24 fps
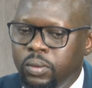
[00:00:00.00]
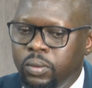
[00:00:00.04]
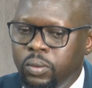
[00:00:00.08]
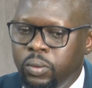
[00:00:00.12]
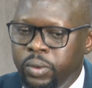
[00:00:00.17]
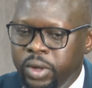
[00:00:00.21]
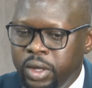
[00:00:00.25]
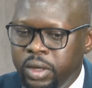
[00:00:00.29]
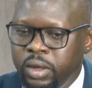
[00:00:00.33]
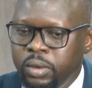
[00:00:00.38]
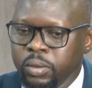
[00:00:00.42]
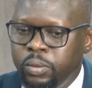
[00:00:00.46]

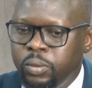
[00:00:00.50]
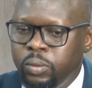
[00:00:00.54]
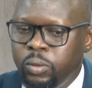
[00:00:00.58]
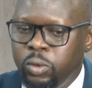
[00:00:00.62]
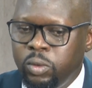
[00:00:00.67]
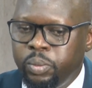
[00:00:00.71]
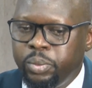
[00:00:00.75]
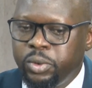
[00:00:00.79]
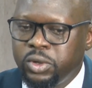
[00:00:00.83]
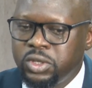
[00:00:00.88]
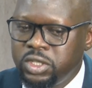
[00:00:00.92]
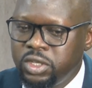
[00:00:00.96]
we
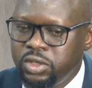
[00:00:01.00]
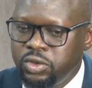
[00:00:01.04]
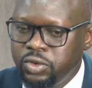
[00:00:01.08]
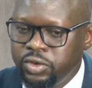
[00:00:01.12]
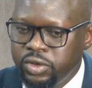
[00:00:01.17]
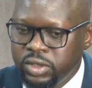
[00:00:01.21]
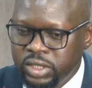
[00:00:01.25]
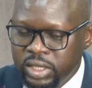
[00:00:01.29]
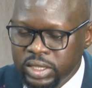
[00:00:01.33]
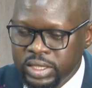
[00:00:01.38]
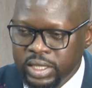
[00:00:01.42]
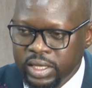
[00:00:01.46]
will proceed
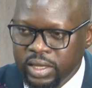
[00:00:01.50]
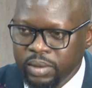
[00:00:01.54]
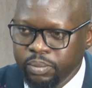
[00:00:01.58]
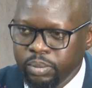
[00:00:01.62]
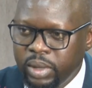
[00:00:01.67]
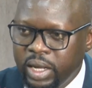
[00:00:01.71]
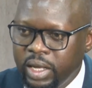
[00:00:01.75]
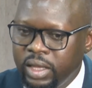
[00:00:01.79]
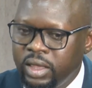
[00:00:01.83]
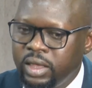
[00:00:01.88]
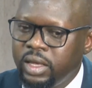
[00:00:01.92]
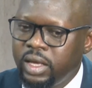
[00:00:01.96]
to register the
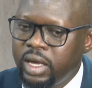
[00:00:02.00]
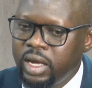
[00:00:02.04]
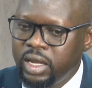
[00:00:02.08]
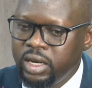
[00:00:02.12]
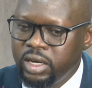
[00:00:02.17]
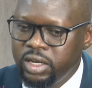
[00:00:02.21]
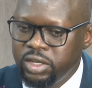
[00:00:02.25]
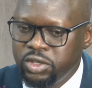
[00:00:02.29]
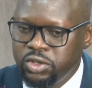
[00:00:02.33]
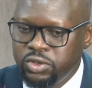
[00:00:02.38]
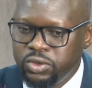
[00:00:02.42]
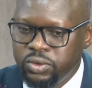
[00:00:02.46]
birth
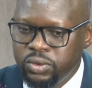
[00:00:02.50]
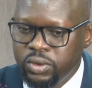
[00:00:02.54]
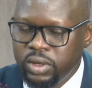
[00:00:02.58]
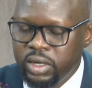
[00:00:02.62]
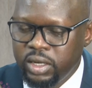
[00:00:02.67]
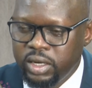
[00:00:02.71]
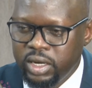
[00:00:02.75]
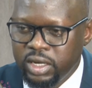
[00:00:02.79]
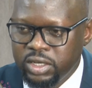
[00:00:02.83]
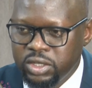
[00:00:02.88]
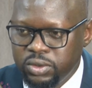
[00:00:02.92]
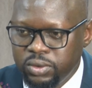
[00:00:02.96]
and issue
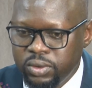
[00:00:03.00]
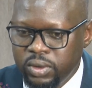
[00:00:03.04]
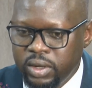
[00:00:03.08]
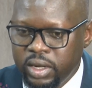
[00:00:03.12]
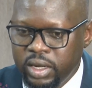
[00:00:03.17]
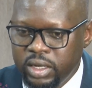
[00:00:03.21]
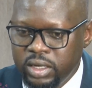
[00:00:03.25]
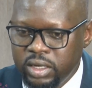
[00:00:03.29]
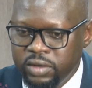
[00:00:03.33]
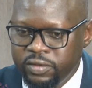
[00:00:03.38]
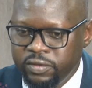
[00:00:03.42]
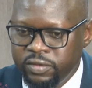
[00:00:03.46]
a national
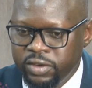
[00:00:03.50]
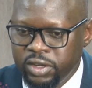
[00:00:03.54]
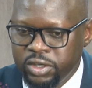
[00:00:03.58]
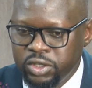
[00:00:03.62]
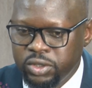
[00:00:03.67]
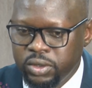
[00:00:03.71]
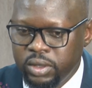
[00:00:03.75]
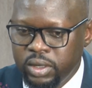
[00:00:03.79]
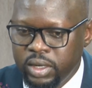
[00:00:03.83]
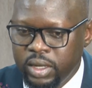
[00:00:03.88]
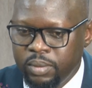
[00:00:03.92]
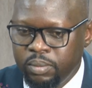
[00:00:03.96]

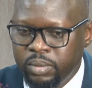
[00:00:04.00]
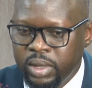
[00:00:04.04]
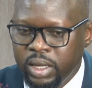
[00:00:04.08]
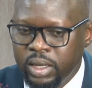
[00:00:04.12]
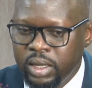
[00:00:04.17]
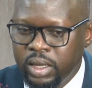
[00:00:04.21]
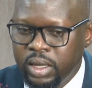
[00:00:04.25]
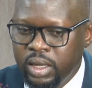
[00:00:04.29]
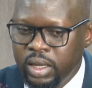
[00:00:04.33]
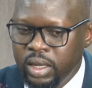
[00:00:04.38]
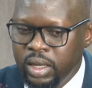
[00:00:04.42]
identification number.